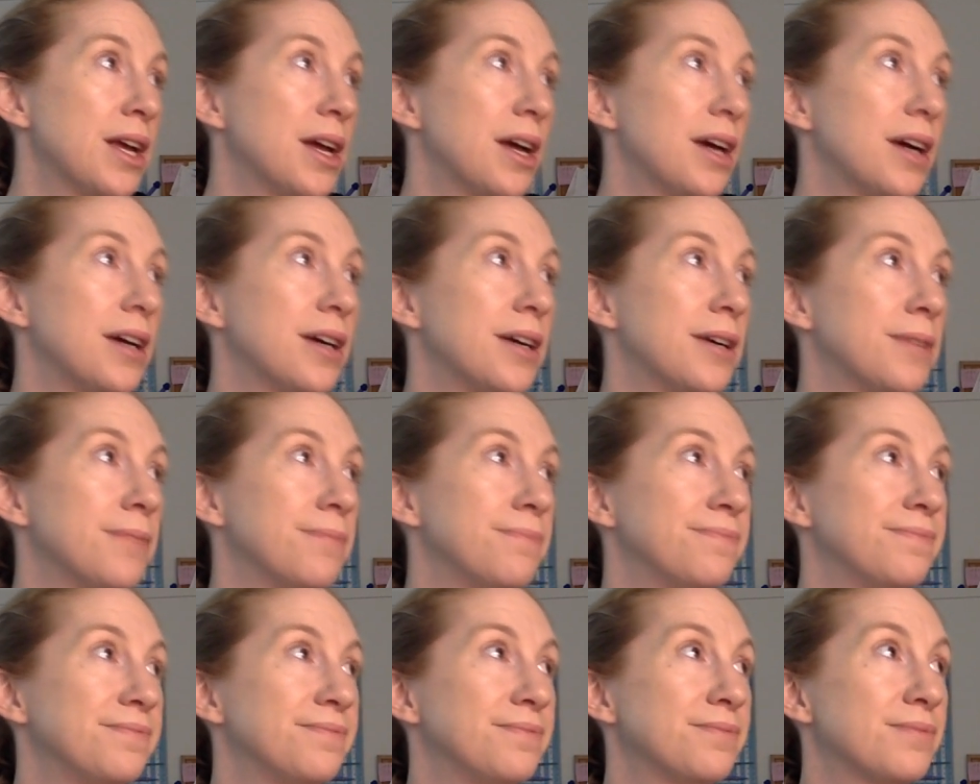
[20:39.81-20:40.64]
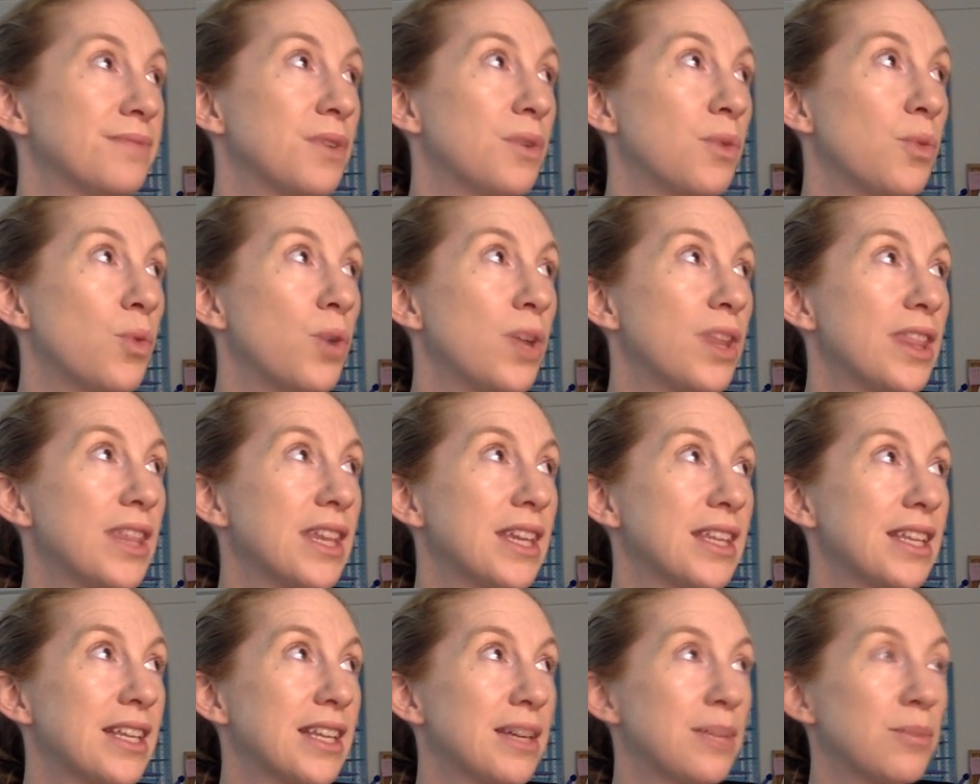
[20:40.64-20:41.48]
One
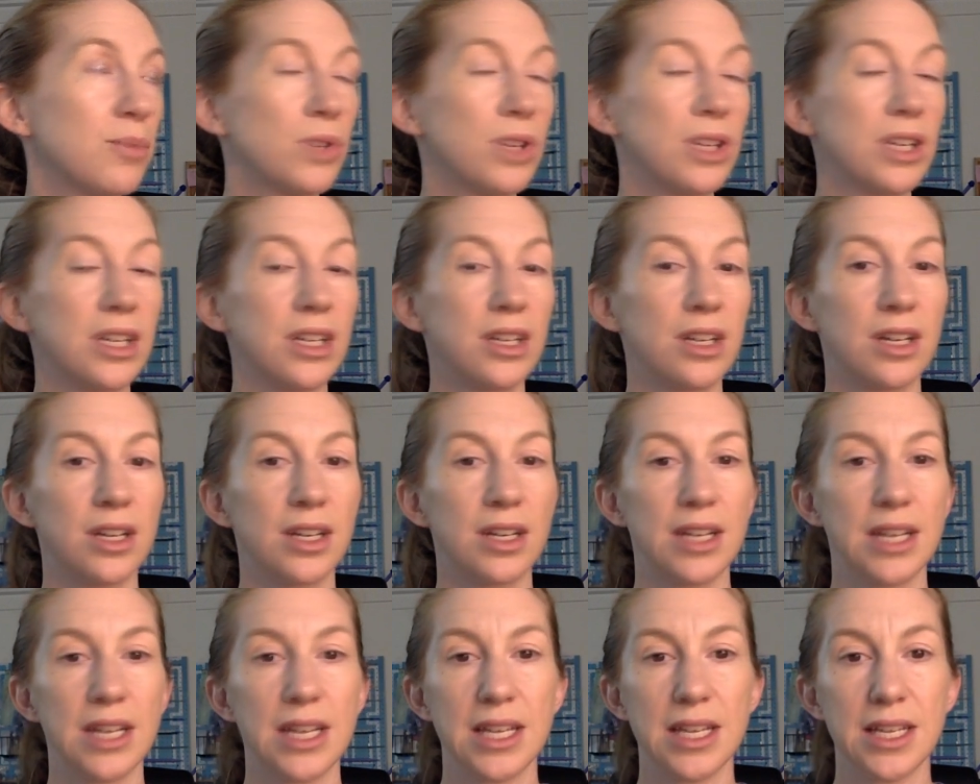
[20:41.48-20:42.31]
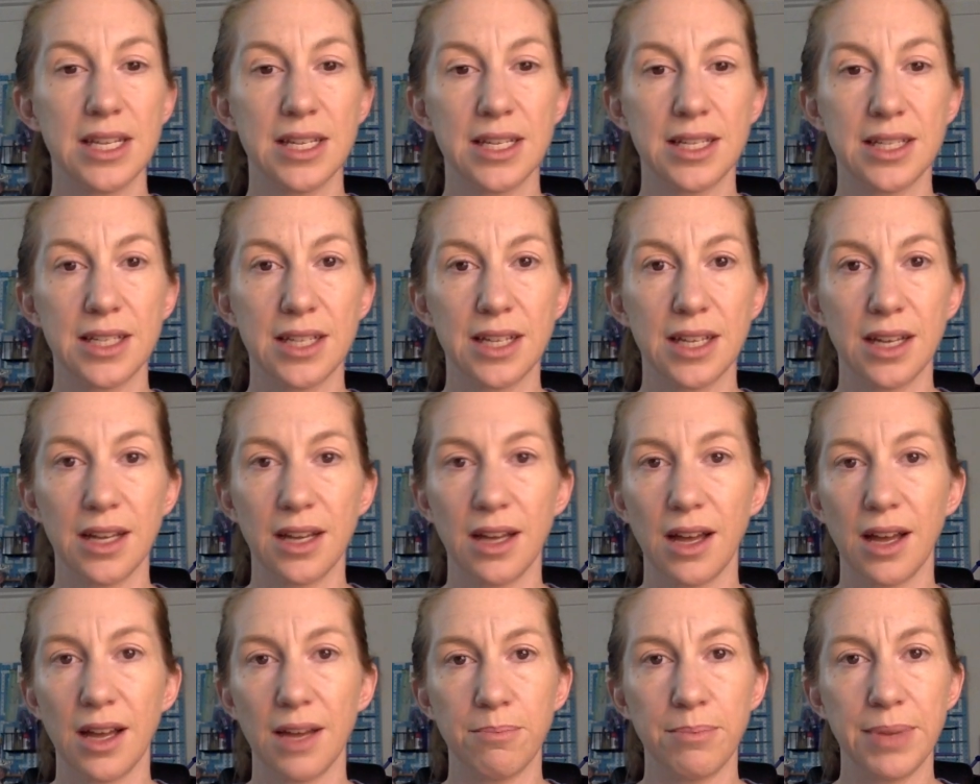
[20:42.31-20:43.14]
thing that I'm working on is
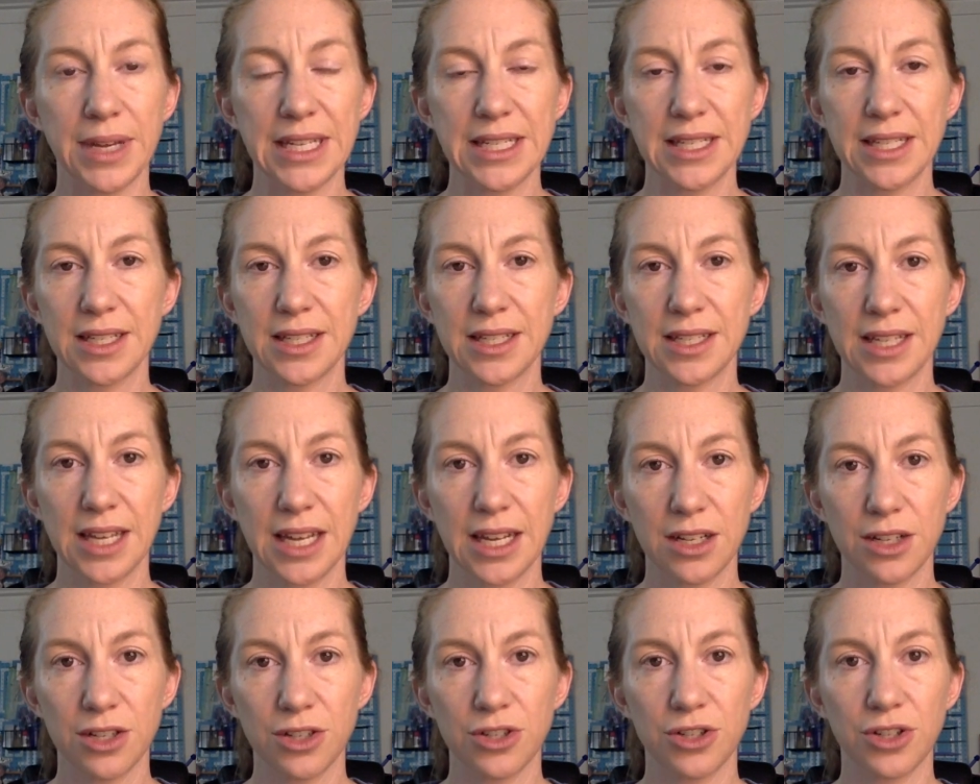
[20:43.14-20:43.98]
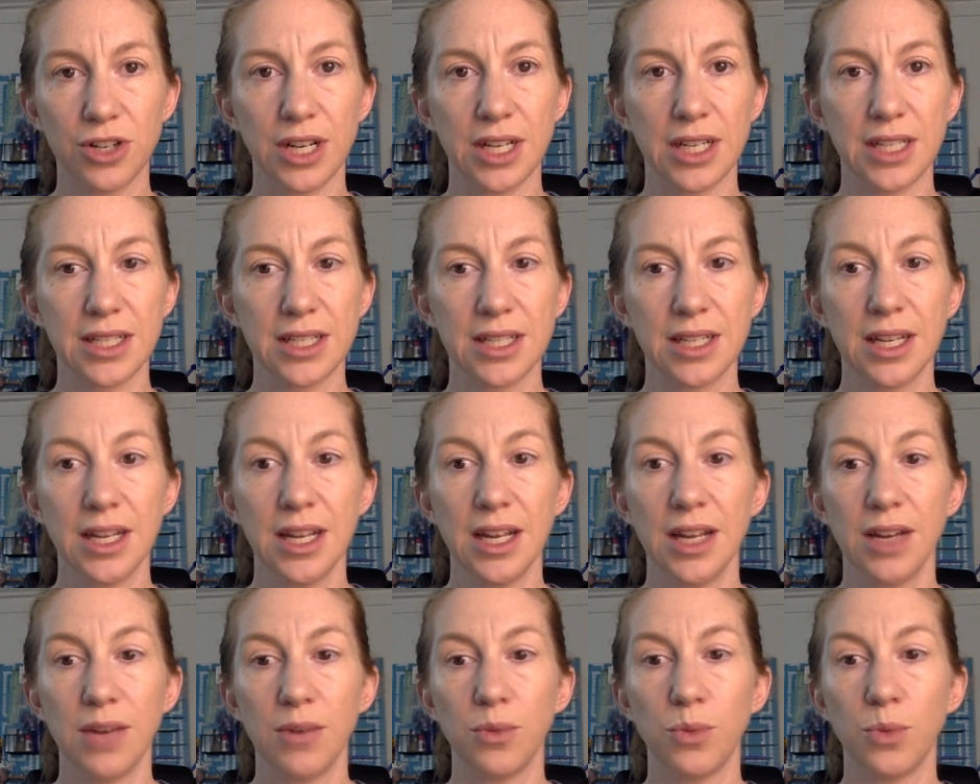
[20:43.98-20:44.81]
a basic skater dress
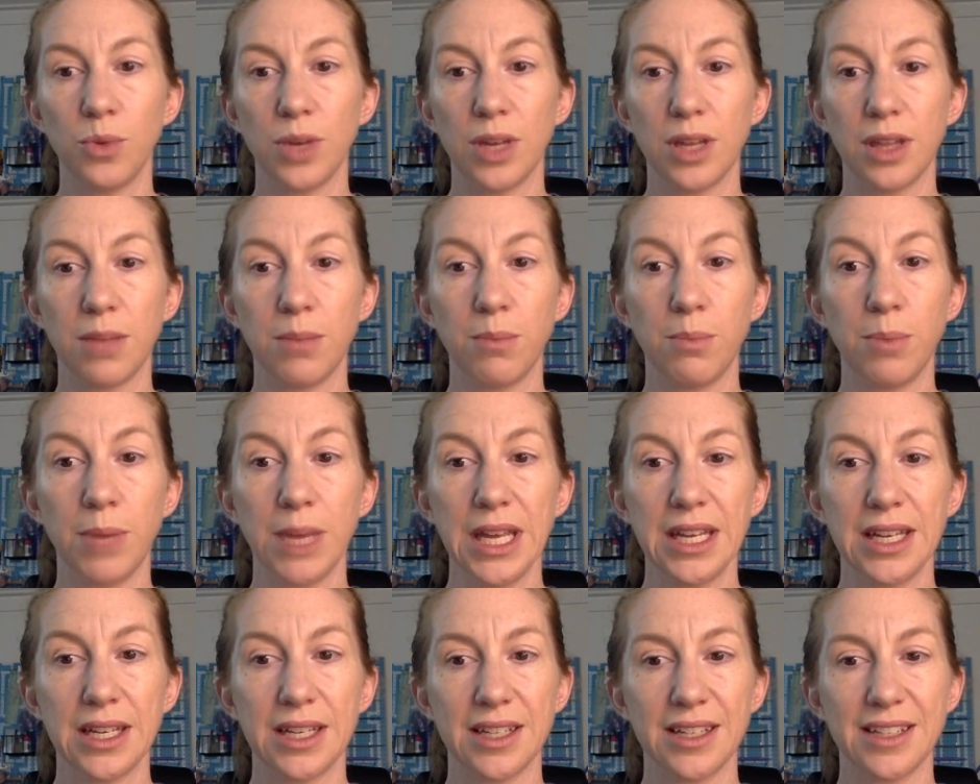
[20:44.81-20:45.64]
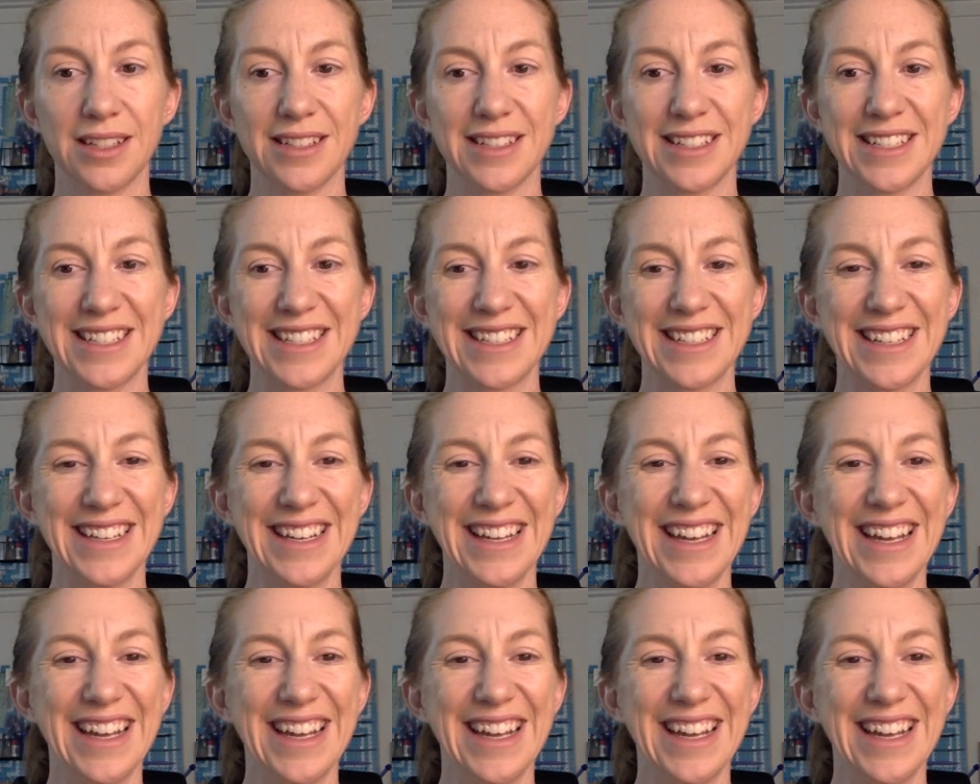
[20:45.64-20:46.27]
with bands